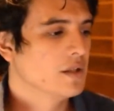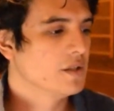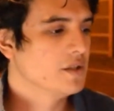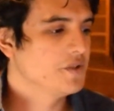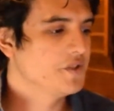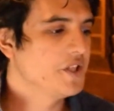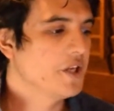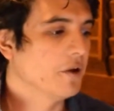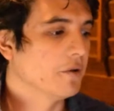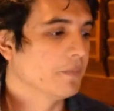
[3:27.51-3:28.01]

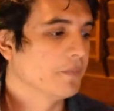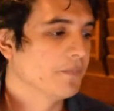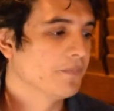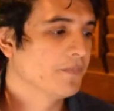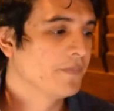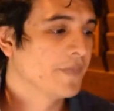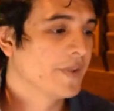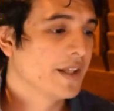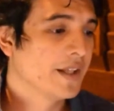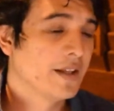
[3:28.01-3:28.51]
So,
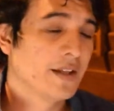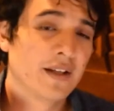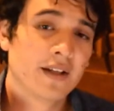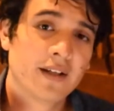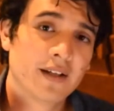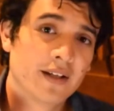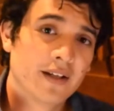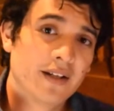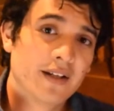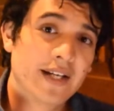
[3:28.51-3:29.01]

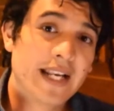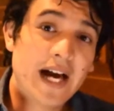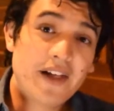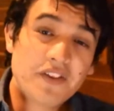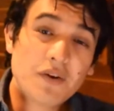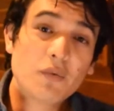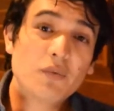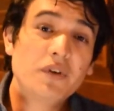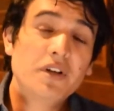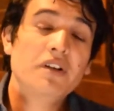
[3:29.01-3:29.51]
now
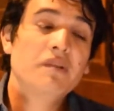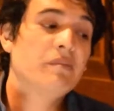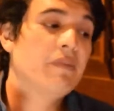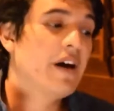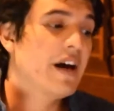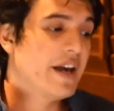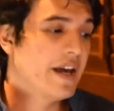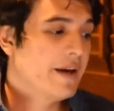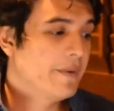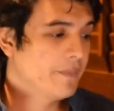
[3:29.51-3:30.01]
that we're in
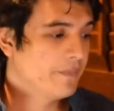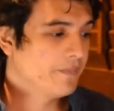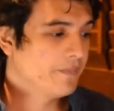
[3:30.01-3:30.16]
Maya,